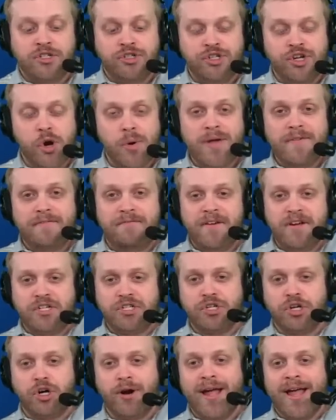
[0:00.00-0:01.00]
Joey
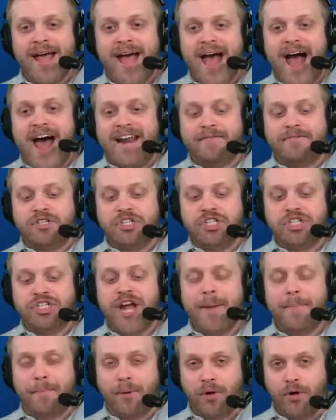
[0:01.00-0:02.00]
Fisher out of
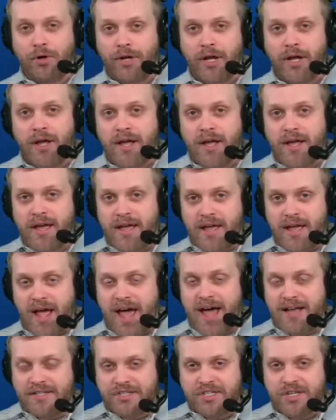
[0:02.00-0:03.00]
Shepherd
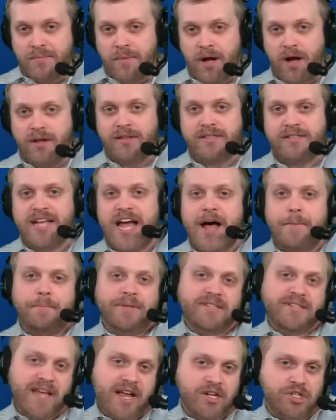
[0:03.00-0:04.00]
has some untapped
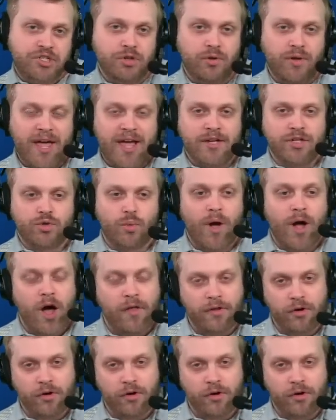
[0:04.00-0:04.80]
potential as well.